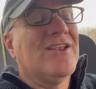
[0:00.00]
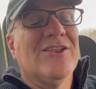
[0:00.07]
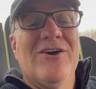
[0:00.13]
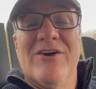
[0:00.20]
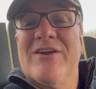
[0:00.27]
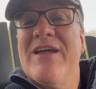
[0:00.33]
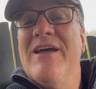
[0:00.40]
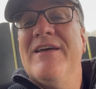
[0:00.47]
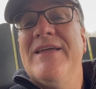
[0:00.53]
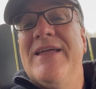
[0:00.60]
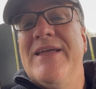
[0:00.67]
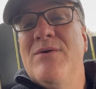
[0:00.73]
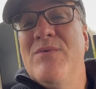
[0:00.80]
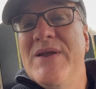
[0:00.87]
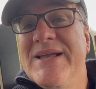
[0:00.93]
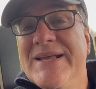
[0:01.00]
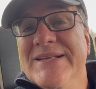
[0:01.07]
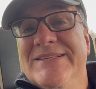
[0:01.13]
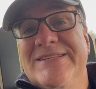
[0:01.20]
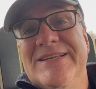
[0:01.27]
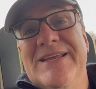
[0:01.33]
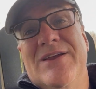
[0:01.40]
Look, we
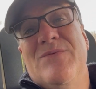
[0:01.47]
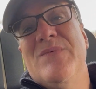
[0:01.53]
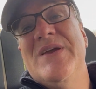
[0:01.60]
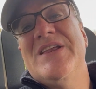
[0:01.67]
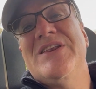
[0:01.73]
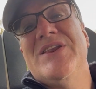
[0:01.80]
can see, we